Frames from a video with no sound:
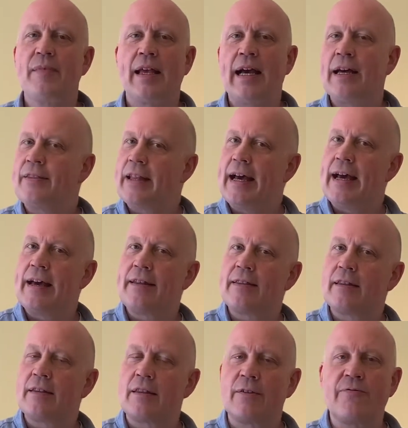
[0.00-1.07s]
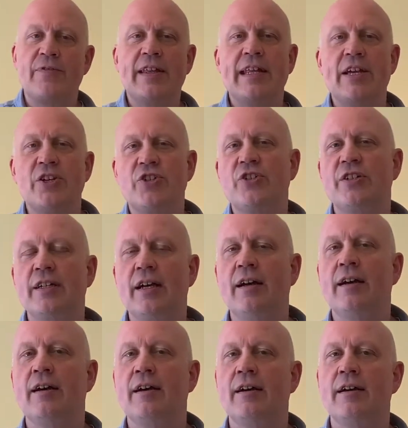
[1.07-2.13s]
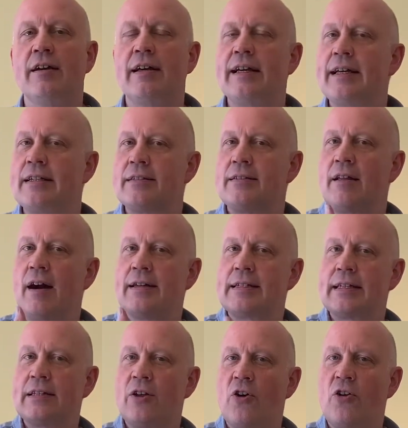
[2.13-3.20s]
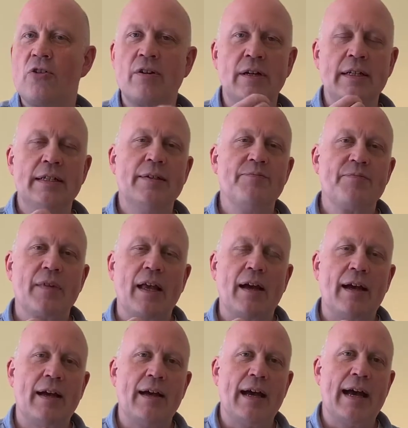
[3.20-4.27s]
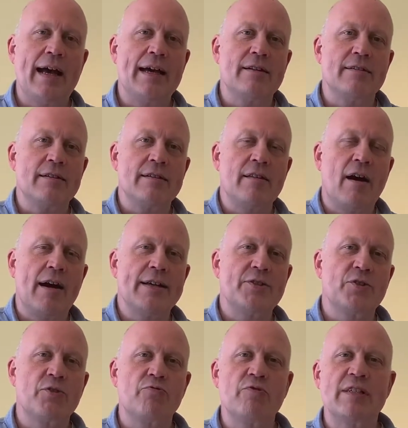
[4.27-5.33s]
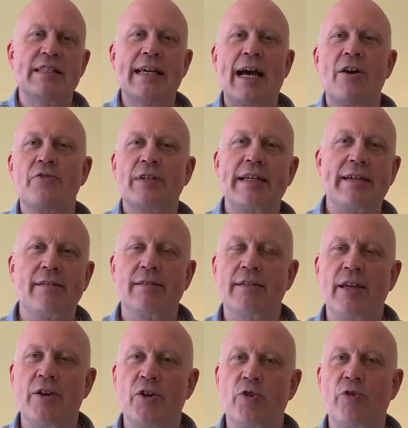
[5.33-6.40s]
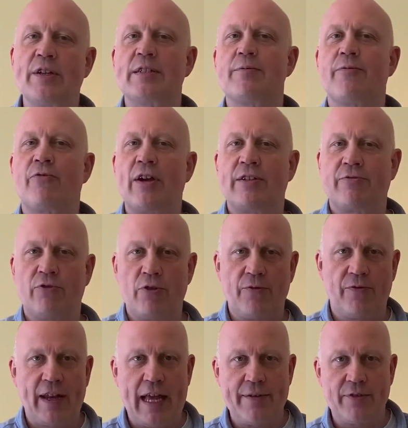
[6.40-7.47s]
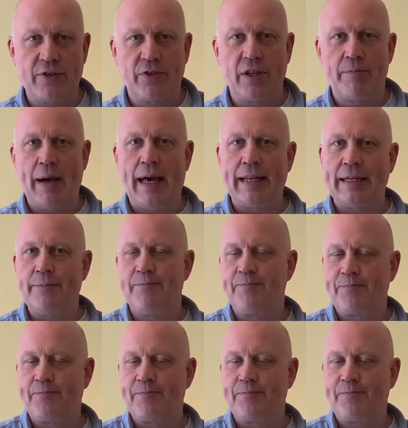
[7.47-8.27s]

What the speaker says: And then the finish is nice and long, and nice sort of resounding, crisp fresh fruit flavours on the palate.